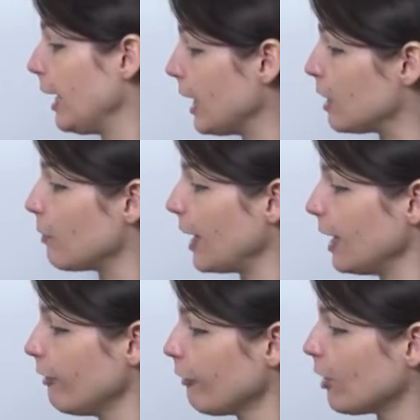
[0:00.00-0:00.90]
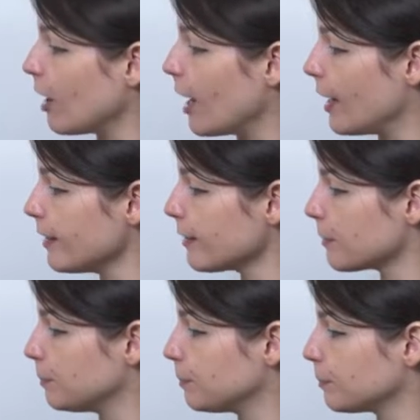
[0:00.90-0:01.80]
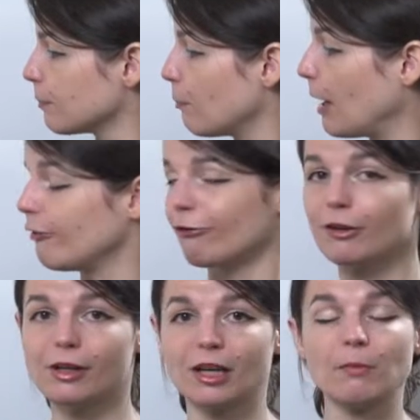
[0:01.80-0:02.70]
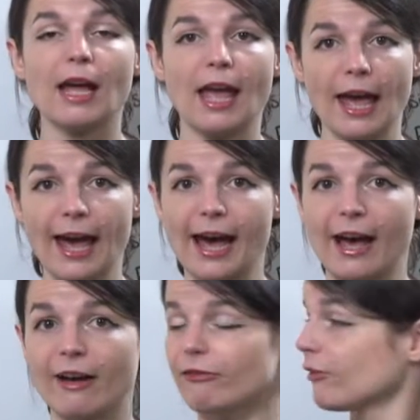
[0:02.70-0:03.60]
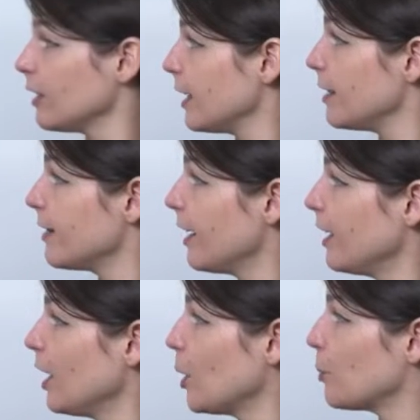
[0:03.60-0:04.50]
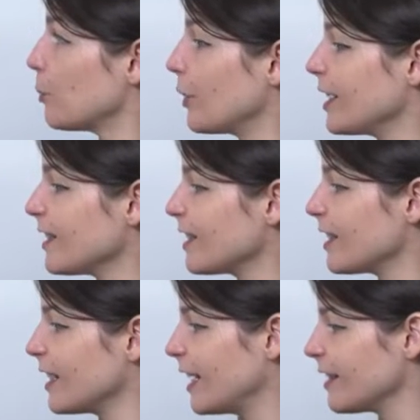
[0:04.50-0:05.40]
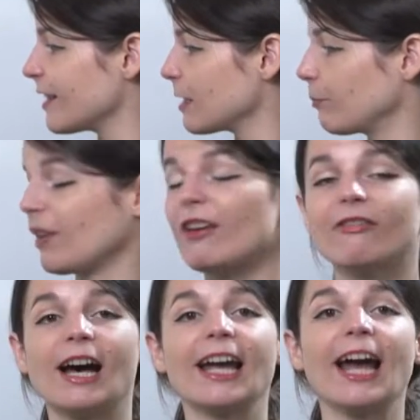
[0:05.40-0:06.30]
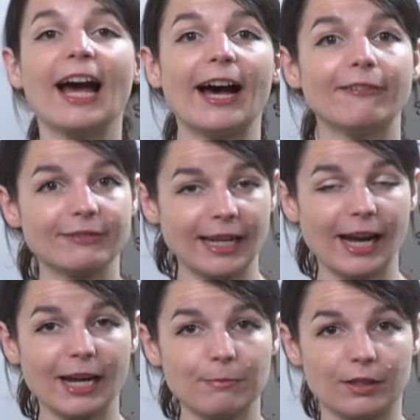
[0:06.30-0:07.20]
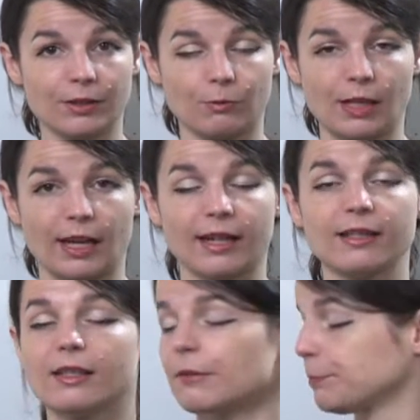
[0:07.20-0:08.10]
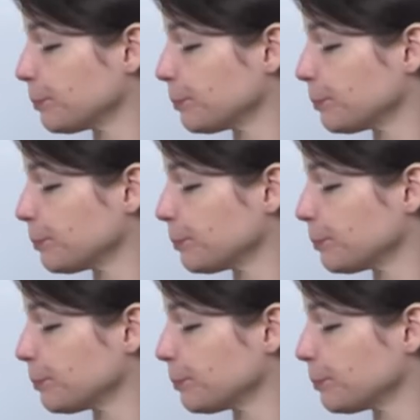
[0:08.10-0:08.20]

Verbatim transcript: In my if clause, my verb have is in present tense. If I have time this weekend,